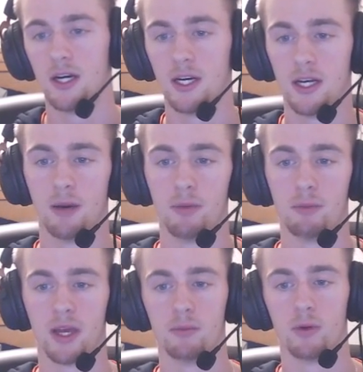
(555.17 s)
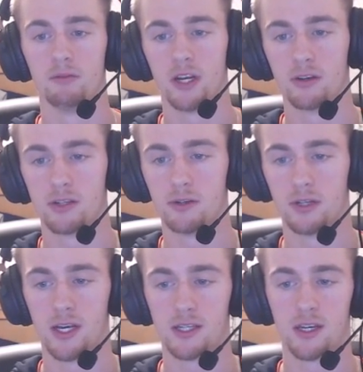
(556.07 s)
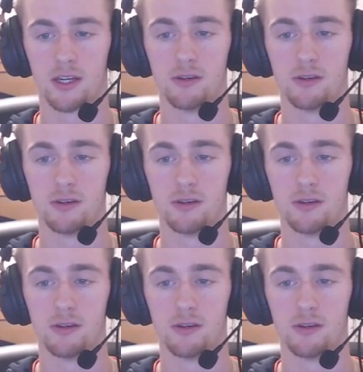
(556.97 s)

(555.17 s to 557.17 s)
and I'll be making more videos soon, guys. Thank you.